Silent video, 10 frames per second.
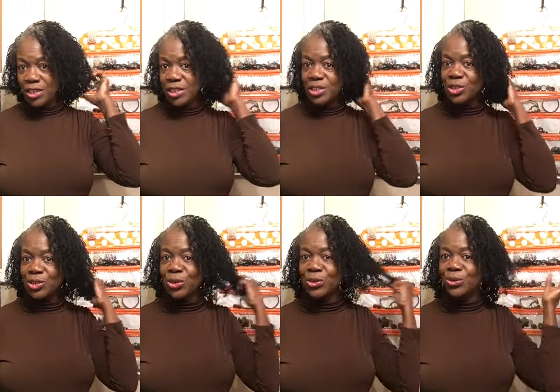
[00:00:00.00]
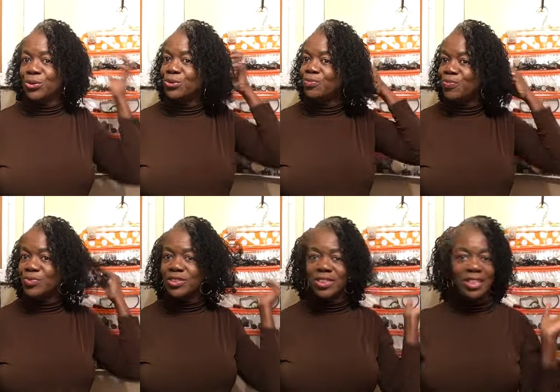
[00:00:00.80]
this circle
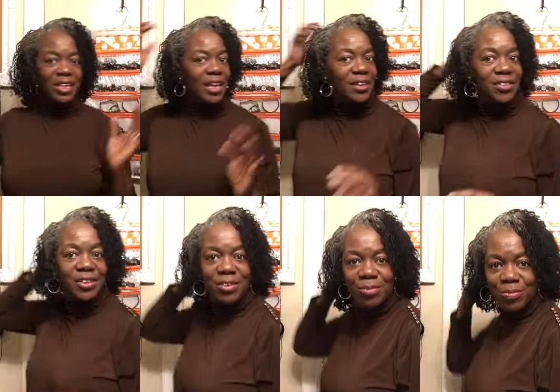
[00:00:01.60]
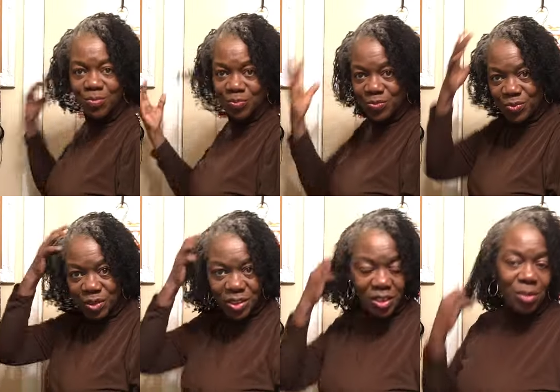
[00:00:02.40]
together.
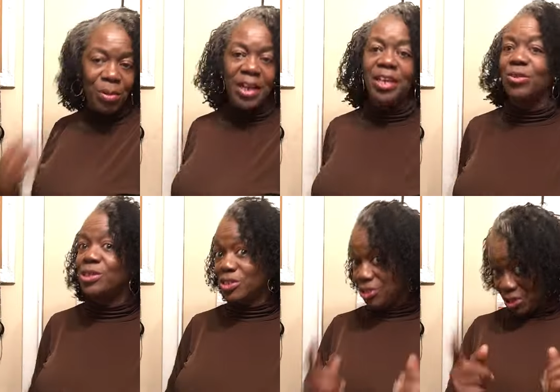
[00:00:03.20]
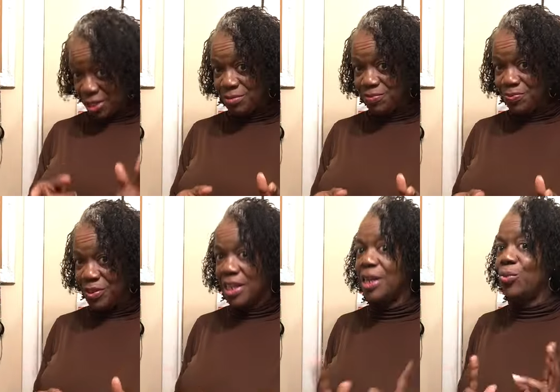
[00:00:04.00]
My hair is done.
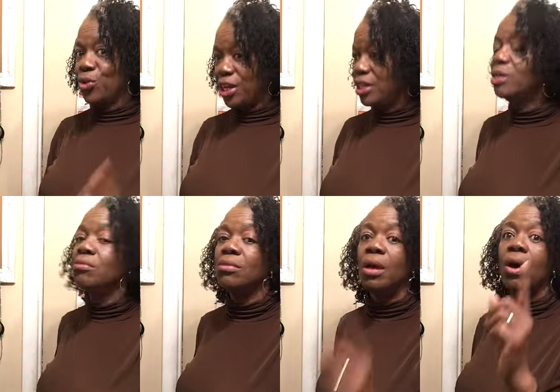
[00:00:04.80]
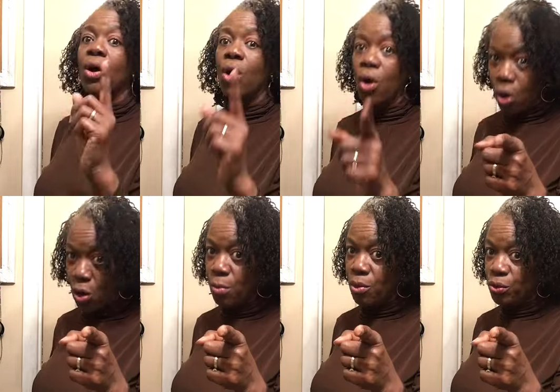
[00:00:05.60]
And I'm ready,
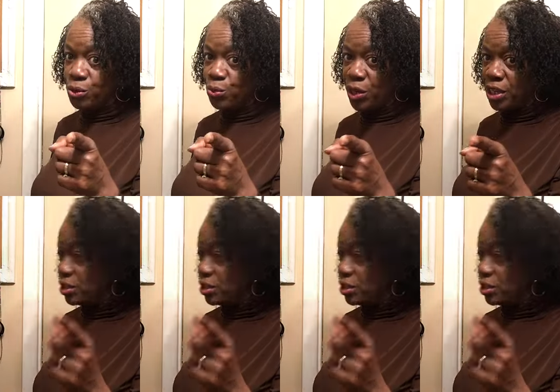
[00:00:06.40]
almost ready